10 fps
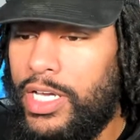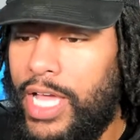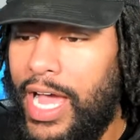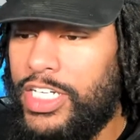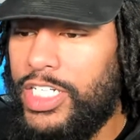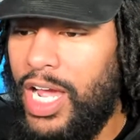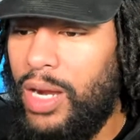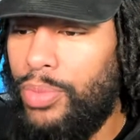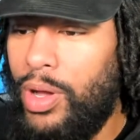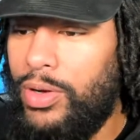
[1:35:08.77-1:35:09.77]
A guy
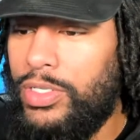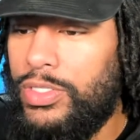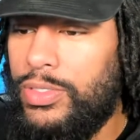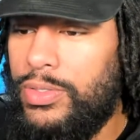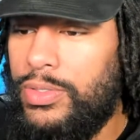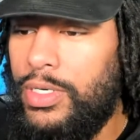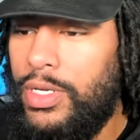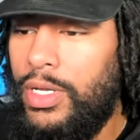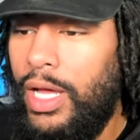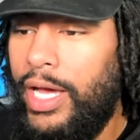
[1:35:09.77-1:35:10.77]
Sean brought into
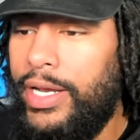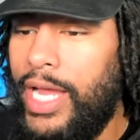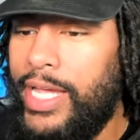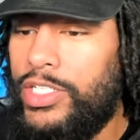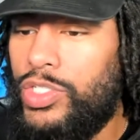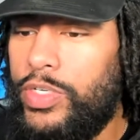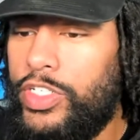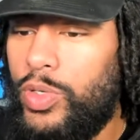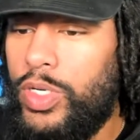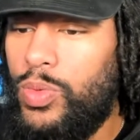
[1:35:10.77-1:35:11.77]
a night in
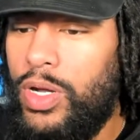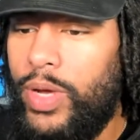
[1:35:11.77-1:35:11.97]
2021.